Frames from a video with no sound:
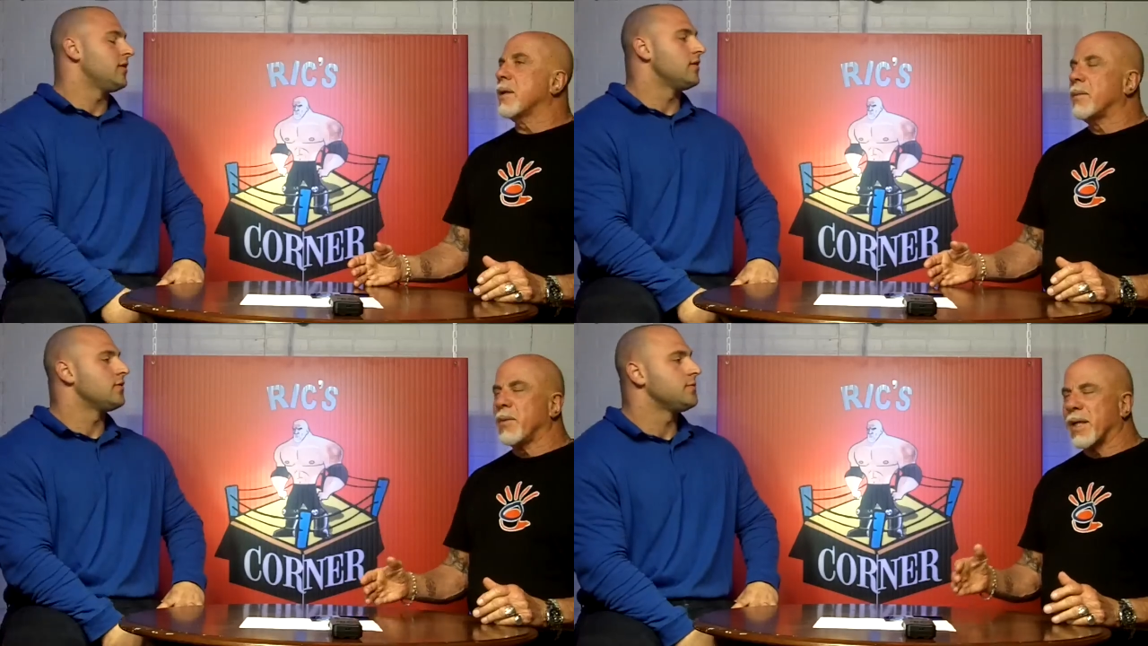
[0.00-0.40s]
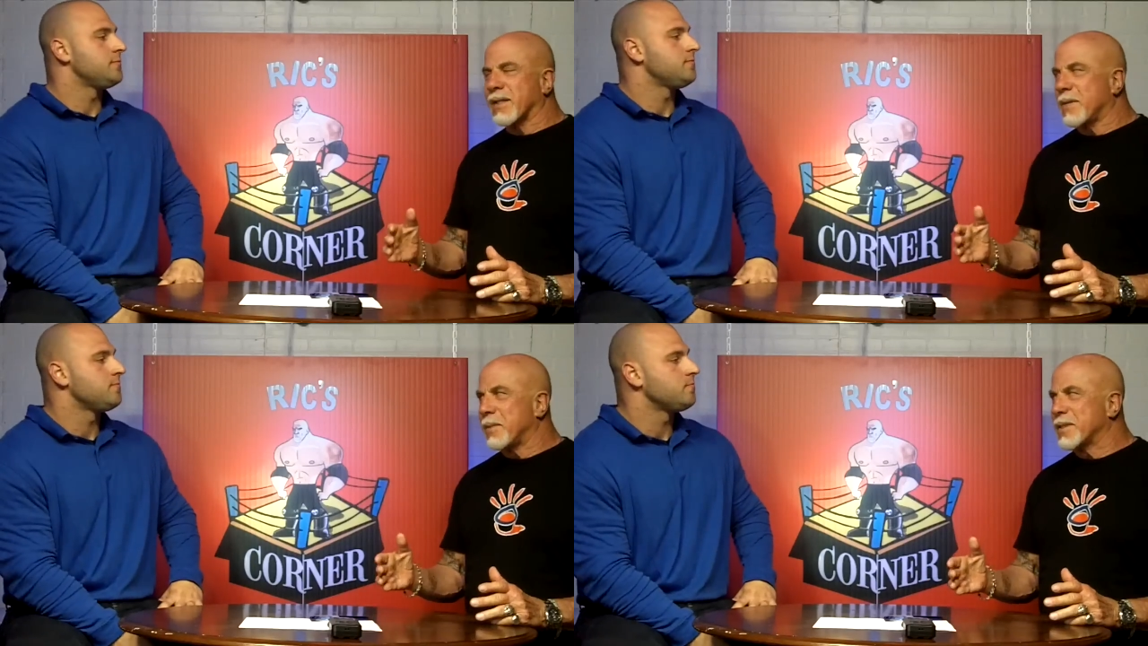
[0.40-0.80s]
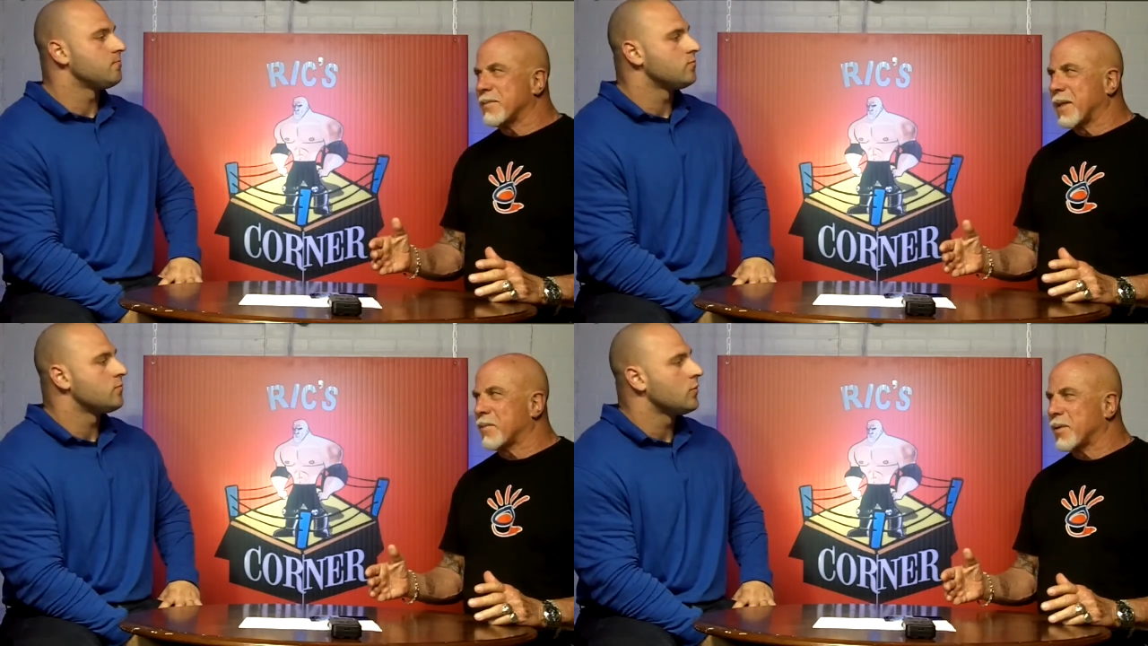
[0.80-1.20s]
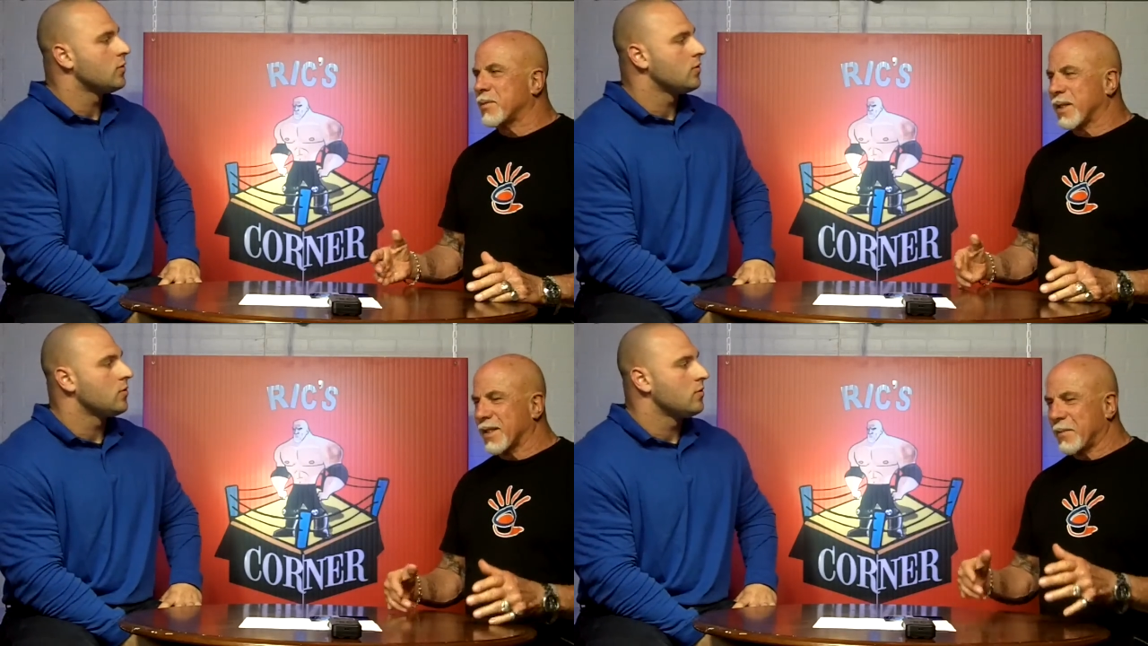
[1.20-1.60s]
Speaker 1: that. But we got companies that make
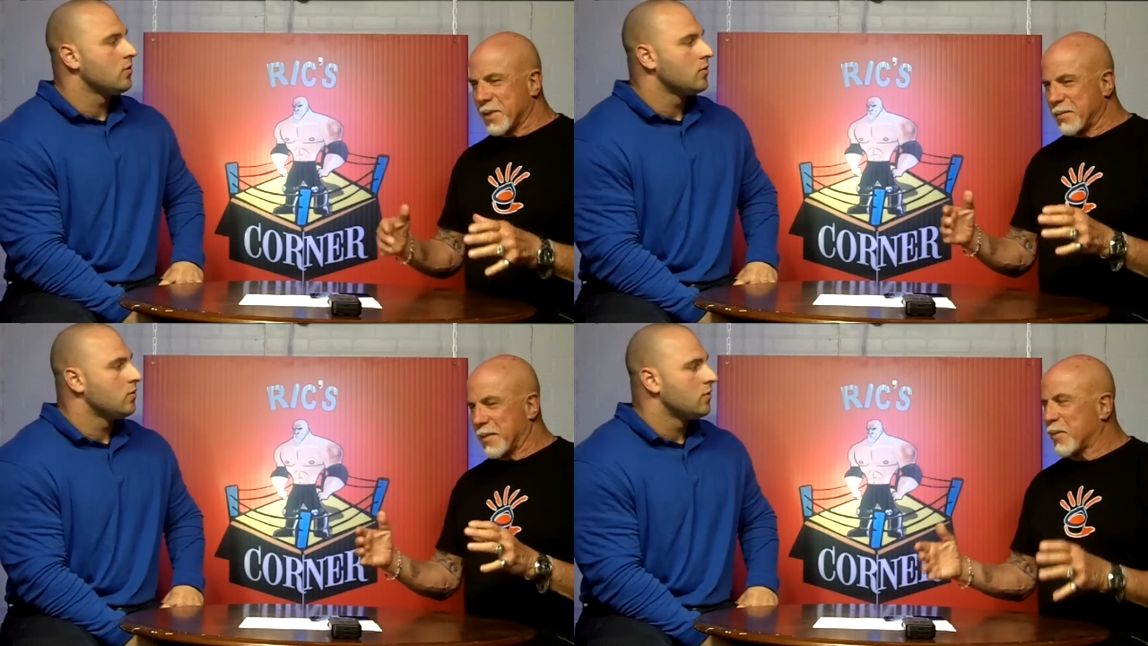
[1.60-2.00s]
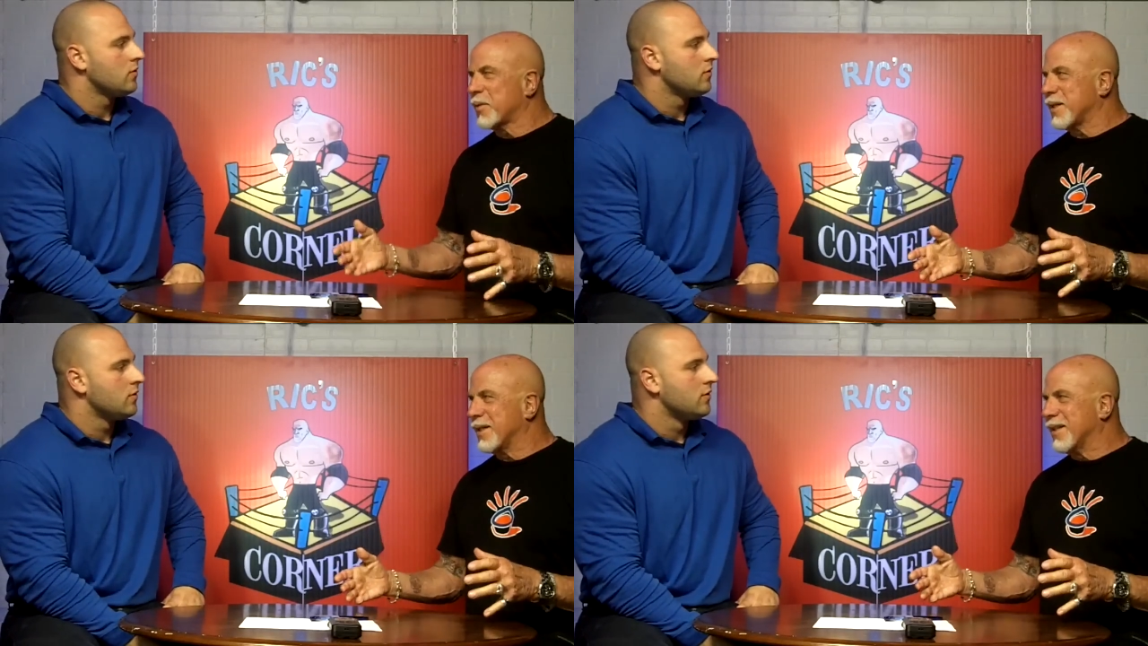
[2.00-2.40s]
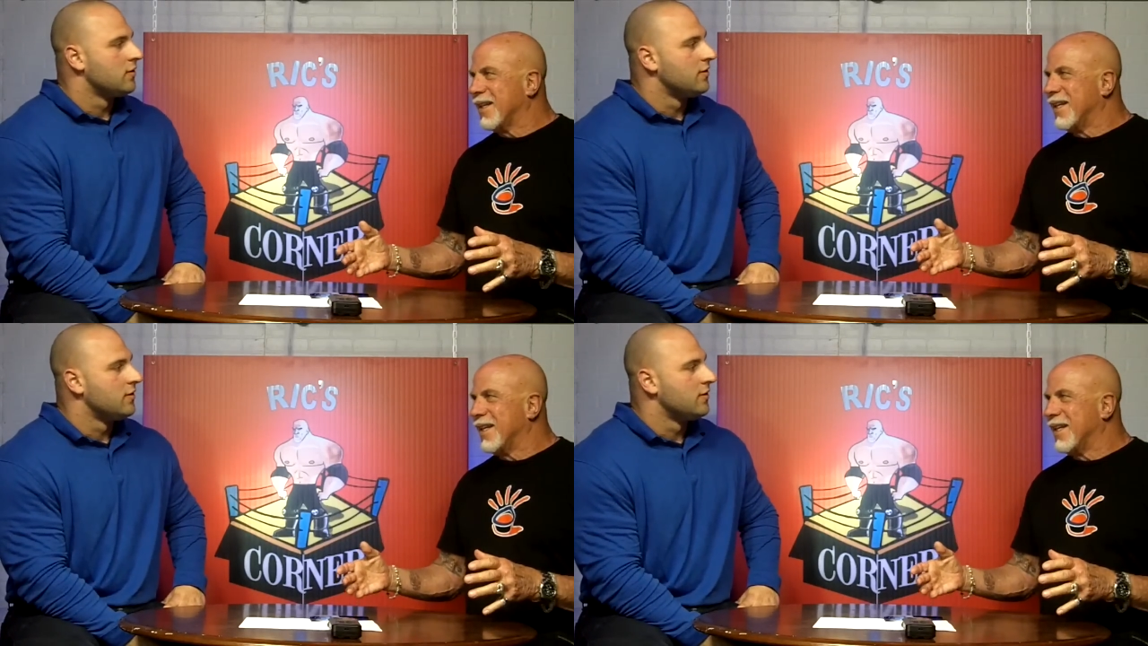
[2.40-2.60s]
protein. We got companies that make protein.